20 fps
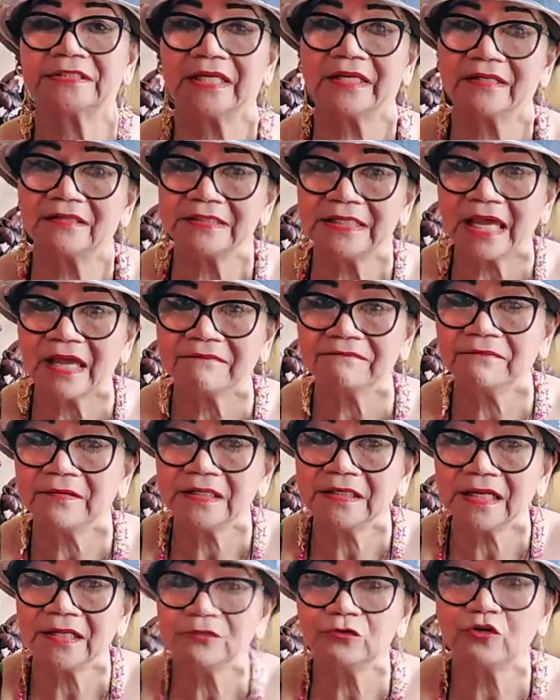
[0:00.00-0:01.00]
And yeah,
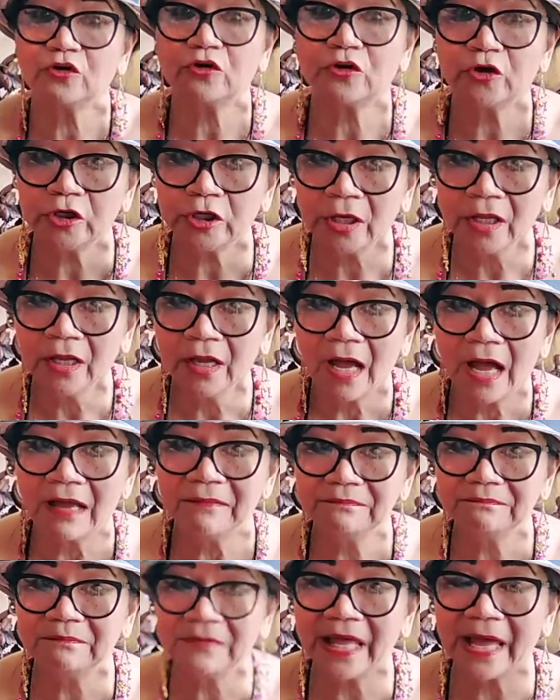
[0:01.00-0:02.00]
Fernandoy,
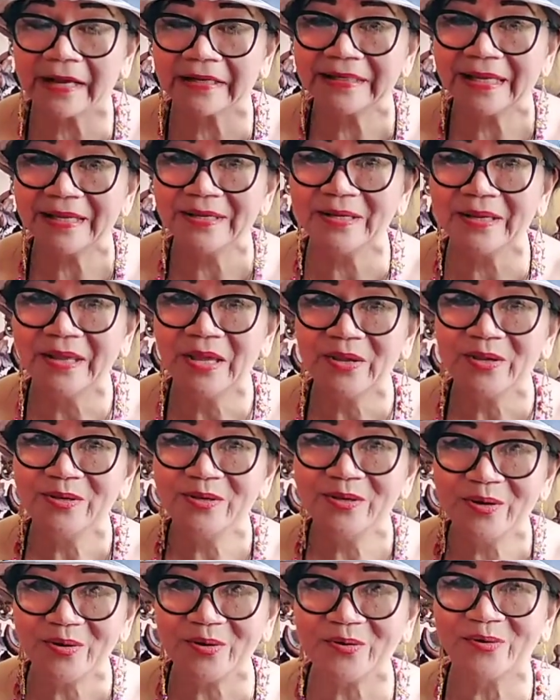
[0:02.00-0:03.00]
I'm blogging
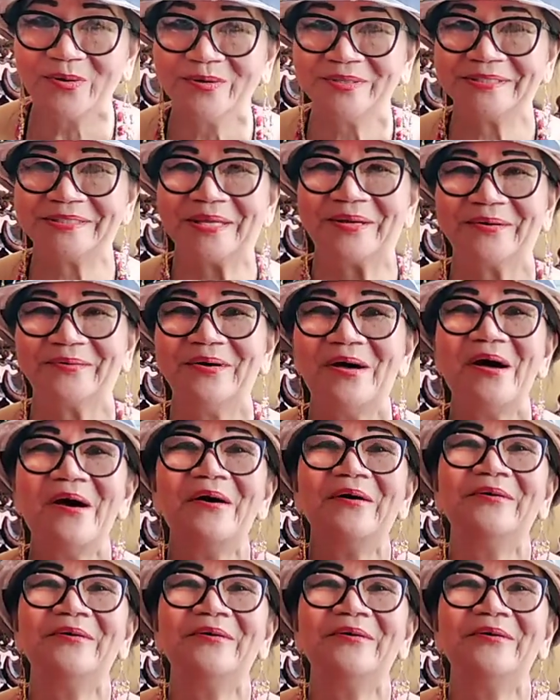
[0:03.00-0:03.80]
you, so